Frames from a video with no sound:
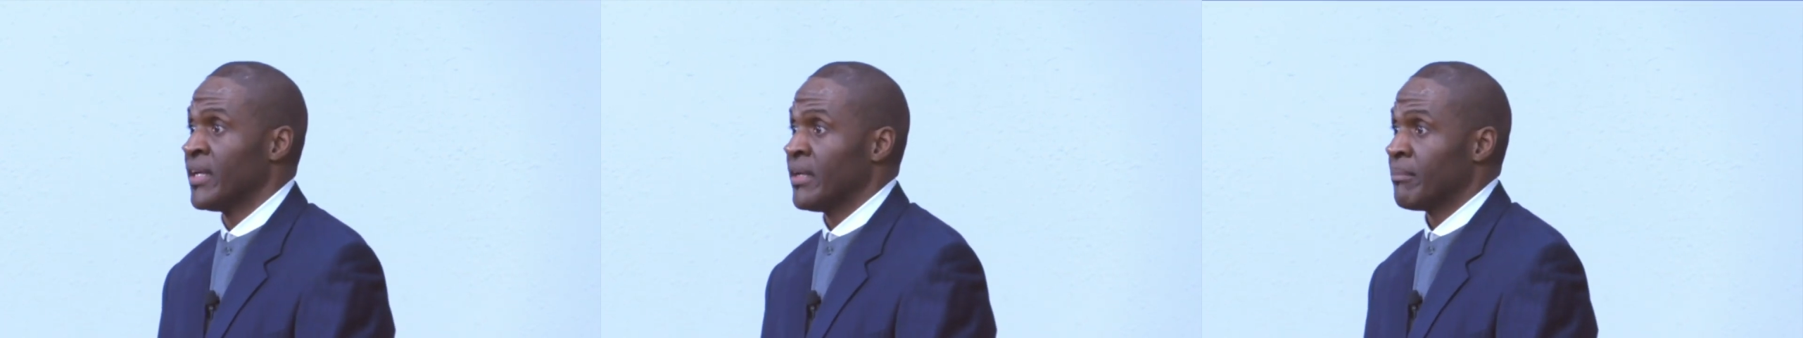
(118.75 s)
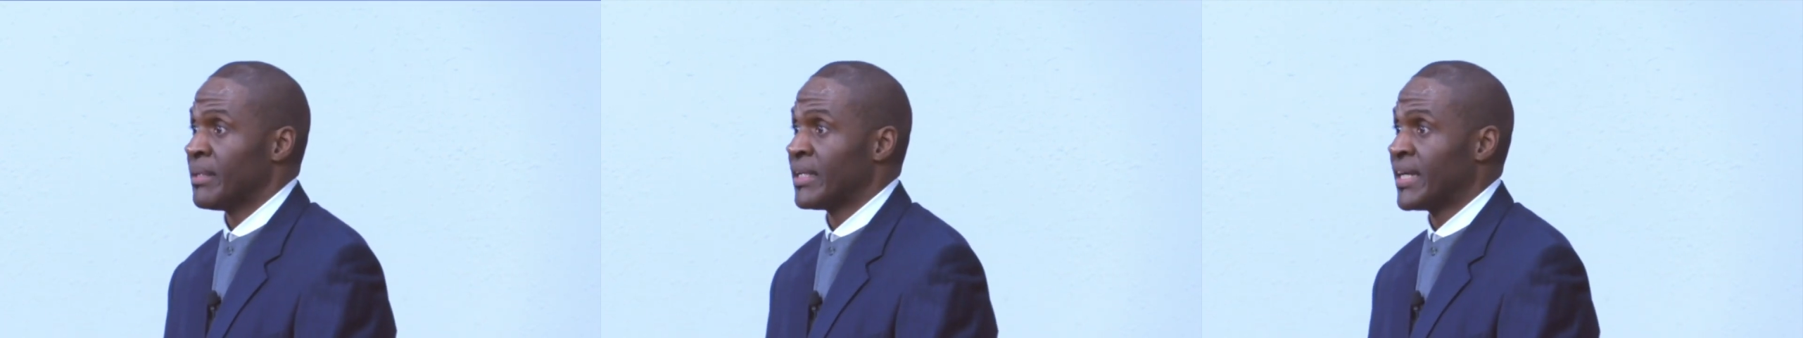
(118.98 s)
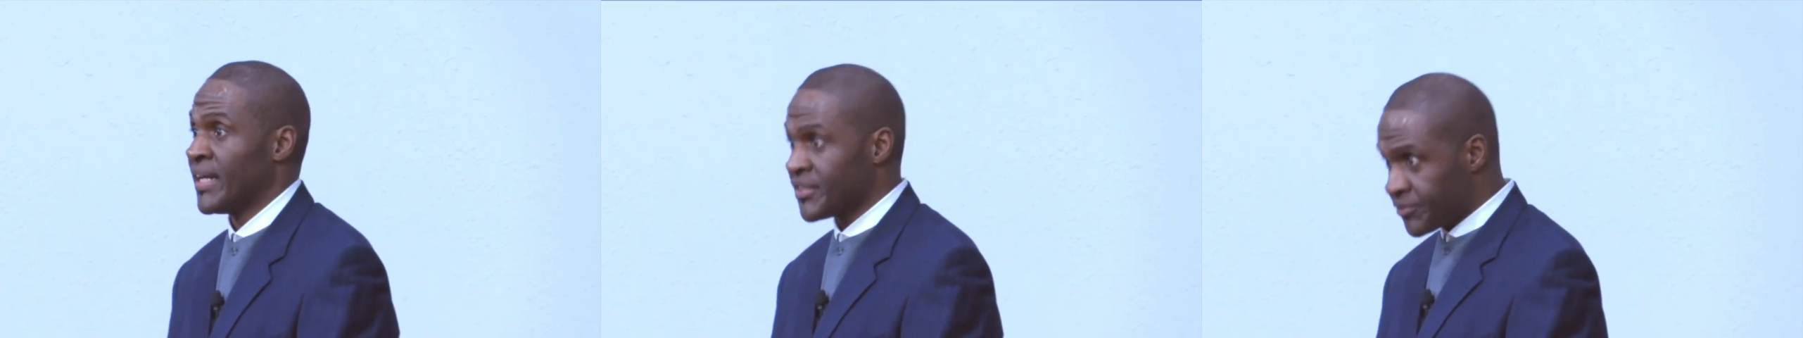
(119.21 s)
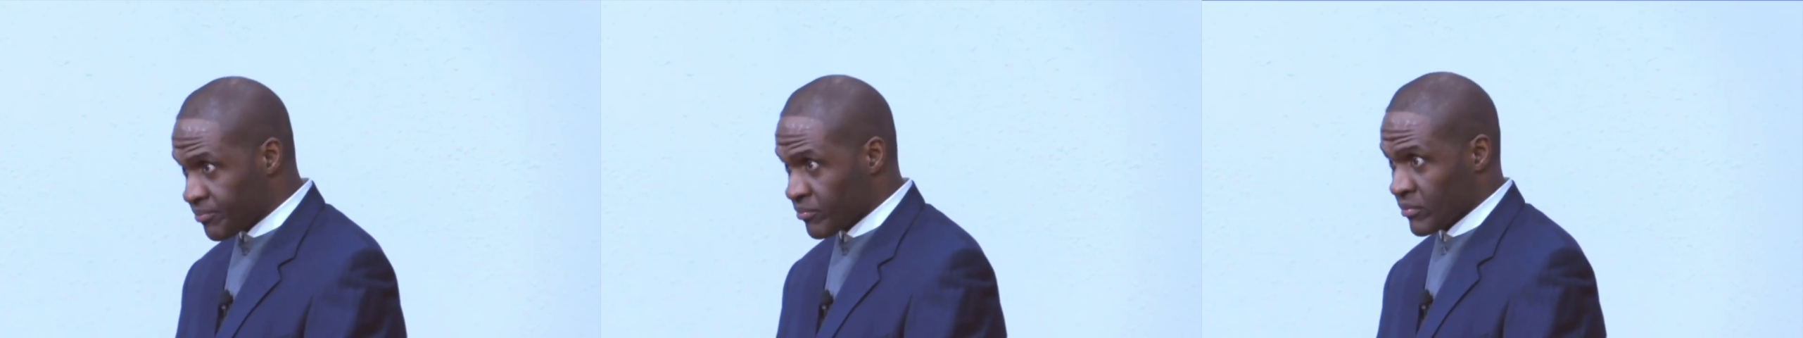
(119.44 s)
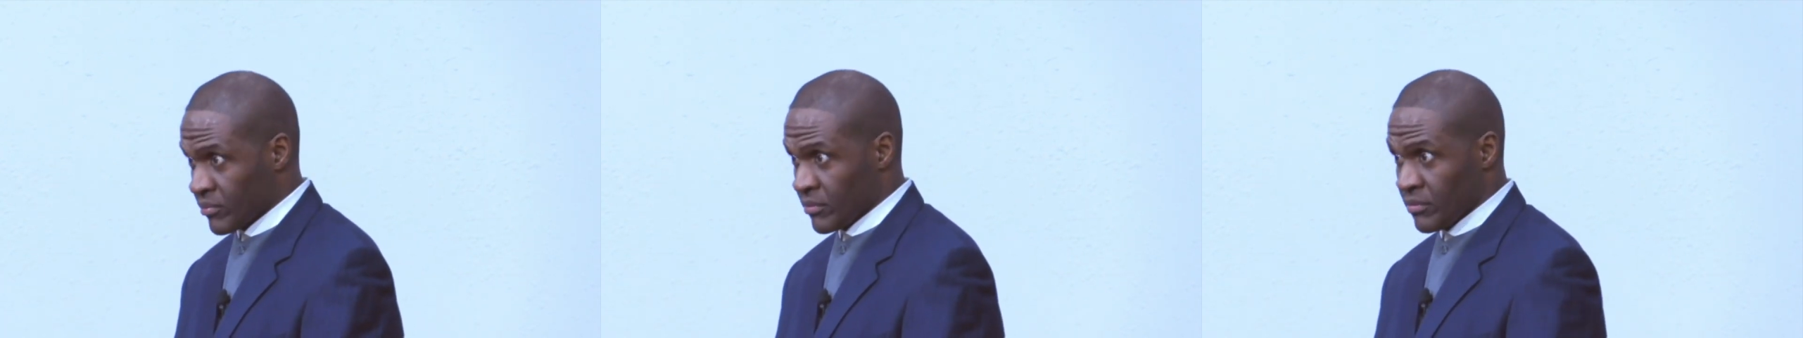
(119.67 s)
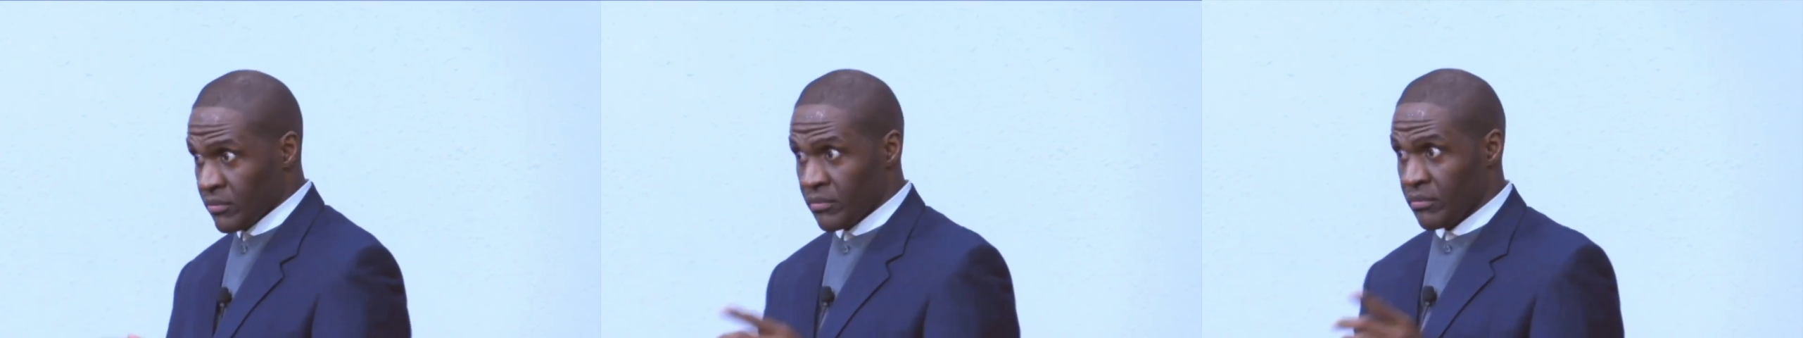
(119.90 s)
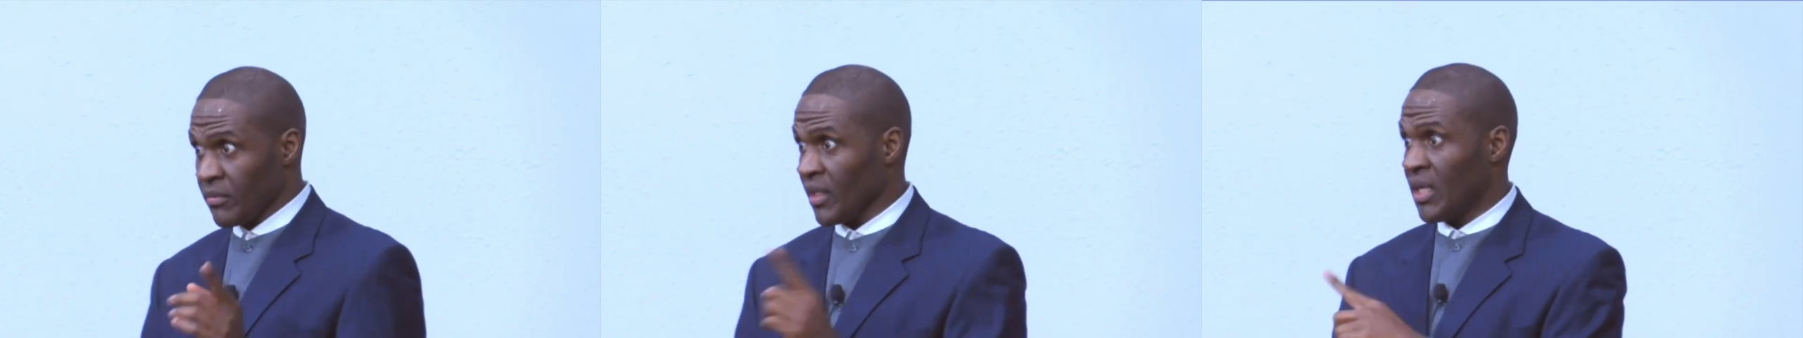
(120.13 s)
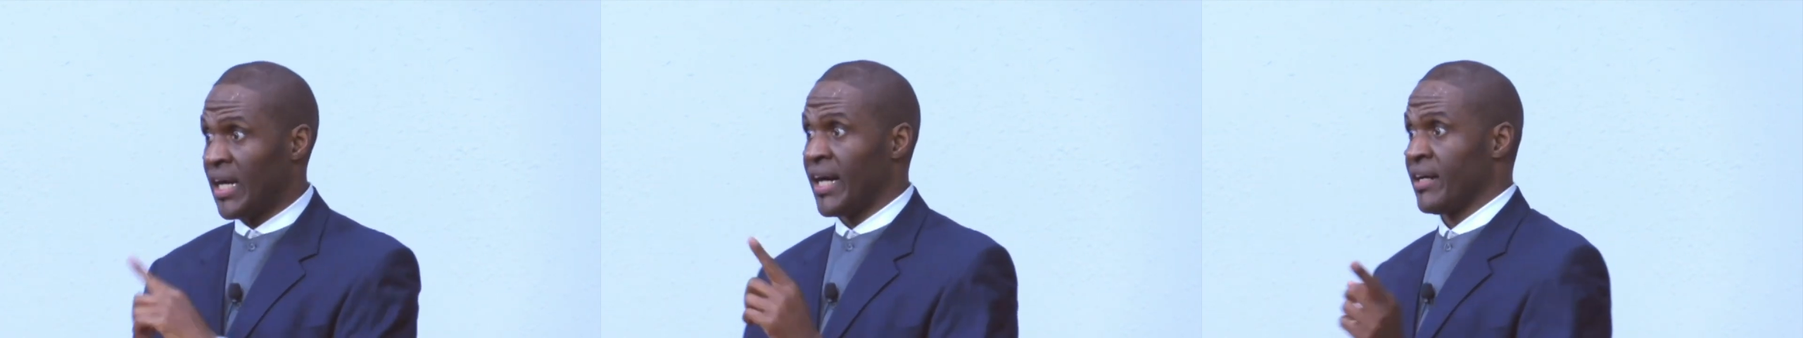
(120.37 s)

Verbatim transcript: because uh,